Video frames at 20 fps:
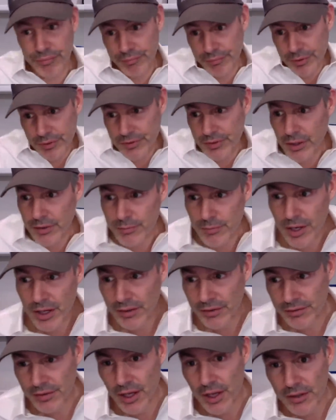this doesn't make
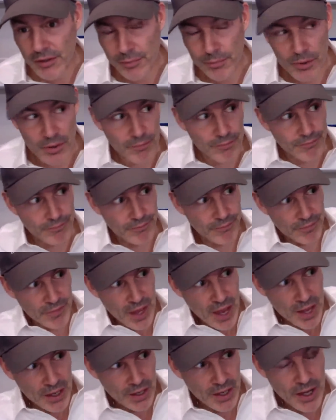sense, but
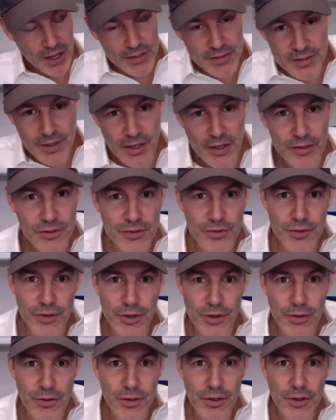that guy said it's
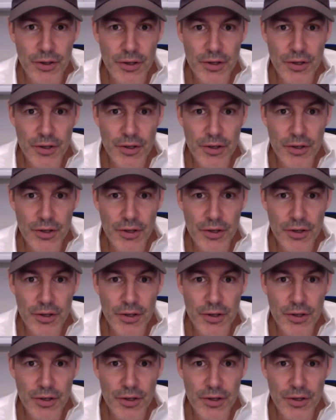true.